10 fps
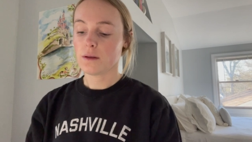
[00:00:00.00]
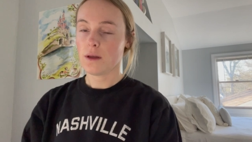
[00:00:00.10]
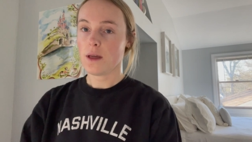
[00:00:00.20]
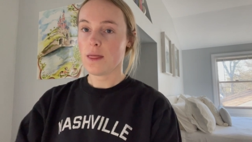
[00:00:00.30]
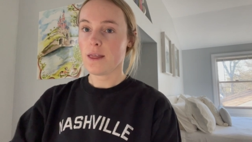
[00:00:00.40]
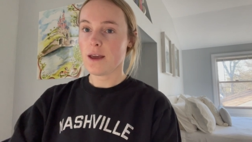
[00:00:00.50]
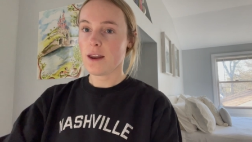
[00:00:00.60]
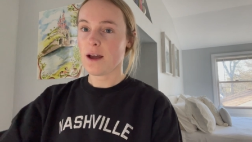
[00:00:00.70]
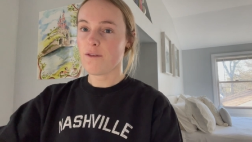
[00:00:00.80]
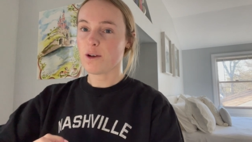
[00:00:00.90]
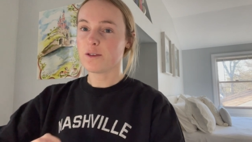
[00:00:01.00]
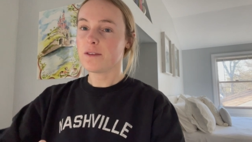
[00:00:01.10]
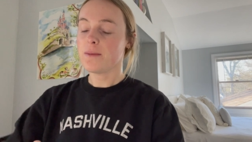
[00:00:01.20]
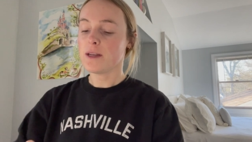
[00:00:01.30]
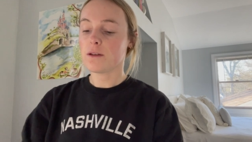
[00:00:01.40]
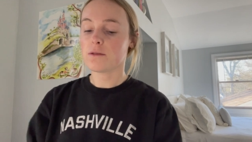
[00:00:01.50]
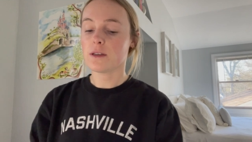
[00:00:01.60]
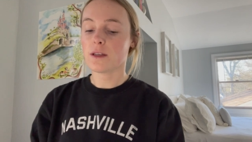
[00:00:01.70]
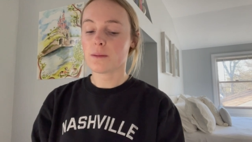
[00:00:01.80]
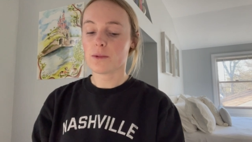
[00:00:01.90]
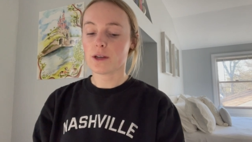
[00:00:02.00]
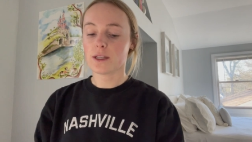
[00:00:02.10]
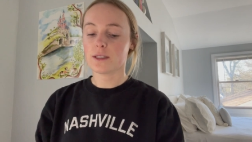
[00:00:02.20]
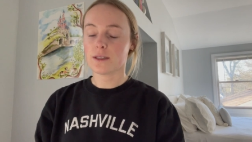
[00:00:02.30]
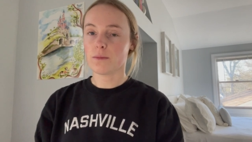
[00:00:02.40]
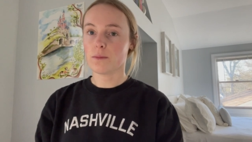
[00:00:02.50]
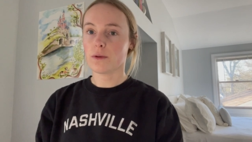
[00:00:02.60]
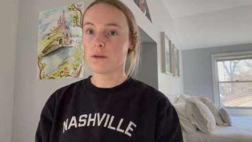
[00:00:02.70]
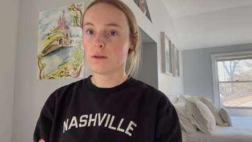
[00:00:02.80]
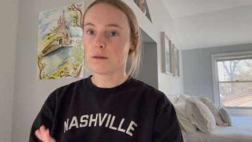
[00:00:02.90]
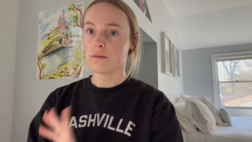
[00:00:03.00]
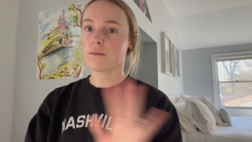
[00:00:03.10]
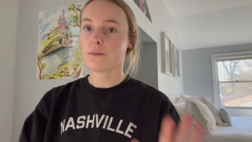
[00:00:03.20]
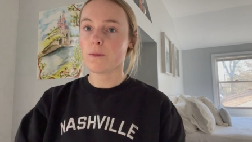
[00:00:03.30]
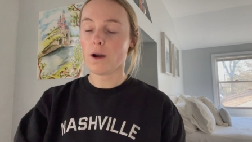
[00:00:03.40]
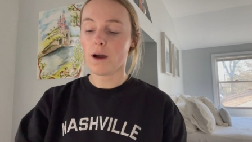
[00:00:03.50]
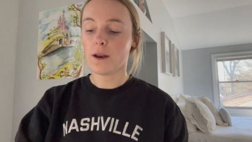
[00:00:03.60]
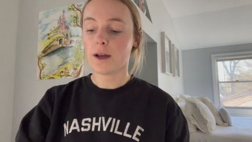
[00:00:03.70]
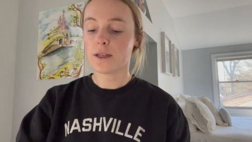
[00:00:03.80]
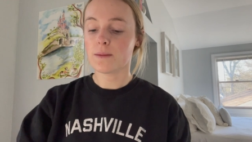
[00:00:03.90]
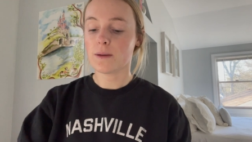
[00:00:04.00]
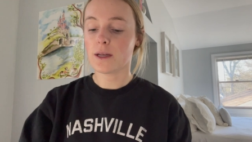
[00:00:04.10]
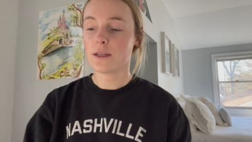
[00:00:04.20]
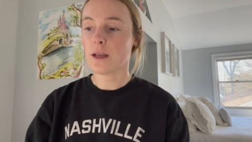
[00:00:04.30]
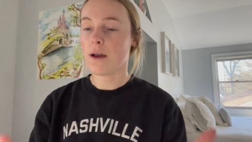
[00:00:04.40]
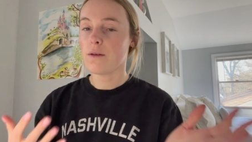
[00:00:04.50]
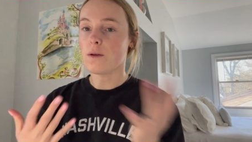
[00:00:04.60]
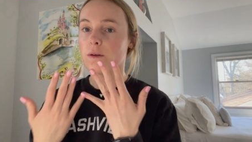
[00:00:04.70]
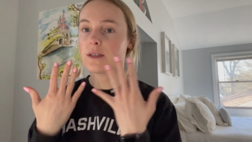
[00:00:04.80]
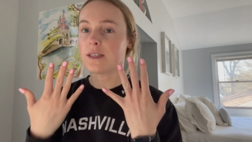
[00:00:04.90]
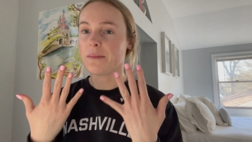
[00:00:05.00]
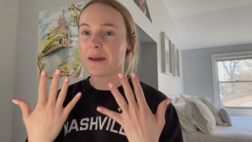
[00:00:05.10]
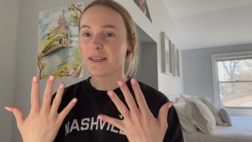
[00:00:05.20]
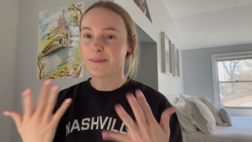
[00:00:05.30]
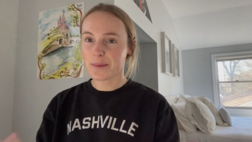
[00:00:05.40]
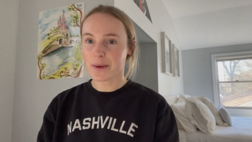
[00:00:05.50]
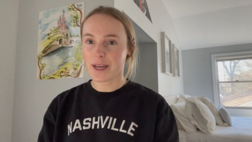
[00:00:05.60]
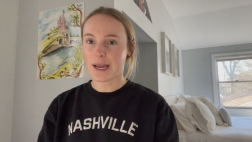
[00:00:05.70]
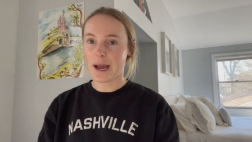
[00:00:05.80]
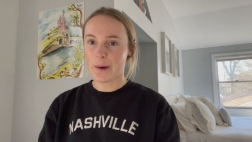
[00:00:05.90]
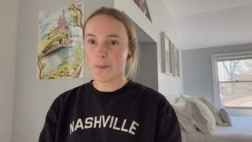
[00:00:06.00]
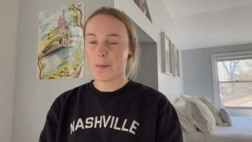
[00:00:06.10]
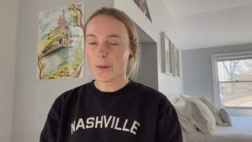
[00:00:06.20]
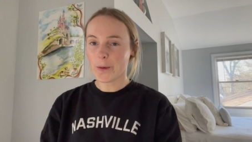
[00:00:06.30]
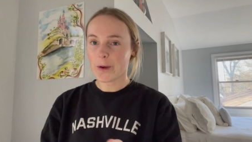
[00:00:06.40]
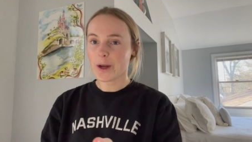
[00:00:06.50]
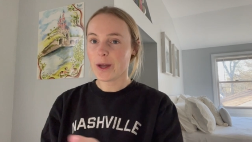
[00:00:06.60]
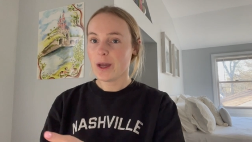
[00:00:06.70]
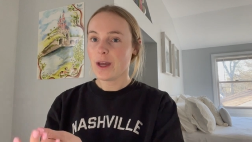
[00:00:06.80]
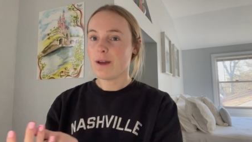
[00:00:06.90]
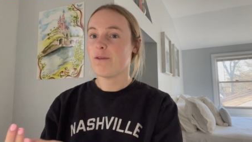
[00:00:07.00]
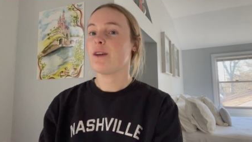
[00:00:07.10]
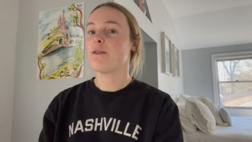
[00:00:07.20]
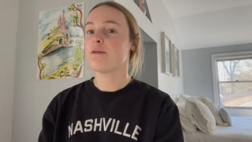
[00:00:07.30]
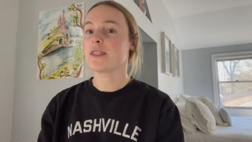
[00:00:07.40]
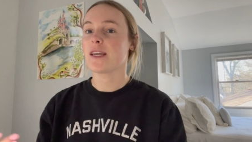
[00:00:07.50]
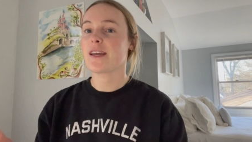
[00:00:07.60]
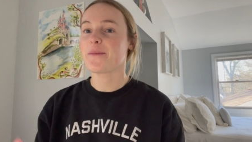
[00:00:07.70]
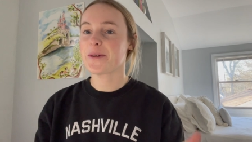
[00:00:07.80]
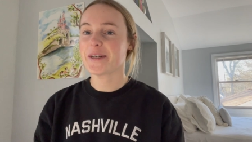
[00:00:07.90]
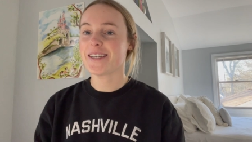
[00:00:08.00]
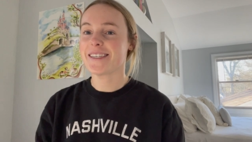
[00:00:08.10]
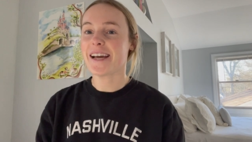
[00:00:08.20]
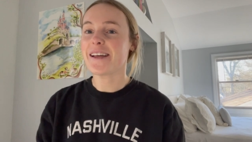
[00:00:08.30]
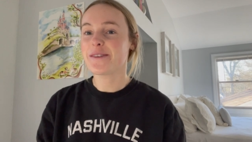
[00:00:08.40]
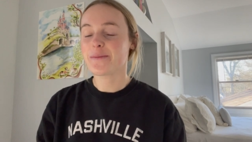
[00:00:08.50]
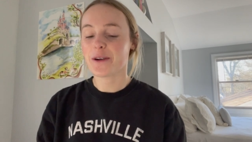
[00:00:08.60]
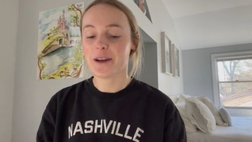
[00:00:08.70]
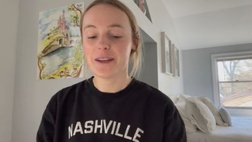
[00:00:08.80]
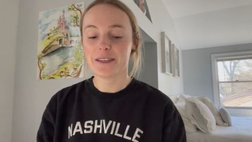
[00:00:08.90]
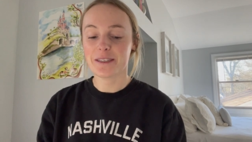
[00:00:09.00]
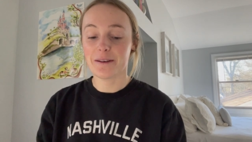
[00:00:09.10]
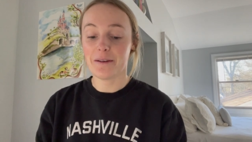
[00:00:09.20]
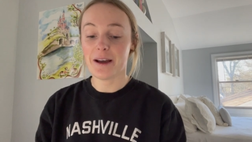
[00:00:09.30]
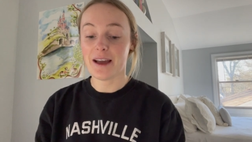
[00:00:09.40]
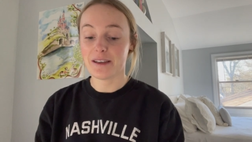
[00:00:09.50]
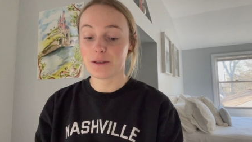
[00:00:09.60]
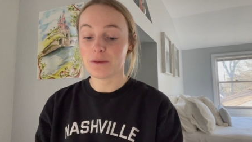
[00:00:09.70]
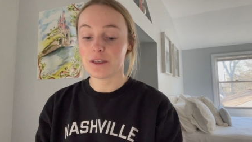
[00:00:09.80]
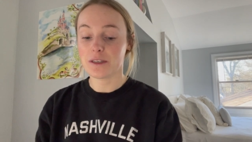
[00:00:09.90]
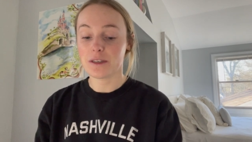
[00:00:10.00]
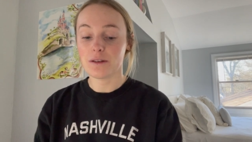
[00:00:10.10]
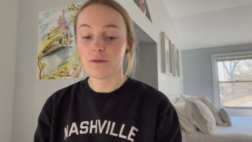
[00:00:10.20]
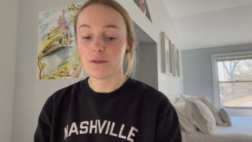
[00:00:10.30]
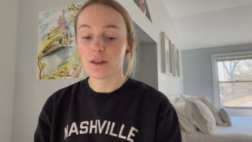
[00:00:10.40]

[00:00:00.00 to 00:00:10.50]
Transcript: And then I've also been using like pretty simple products because I've noticed it makes me break out more if I use like more intense products. So I switched to, for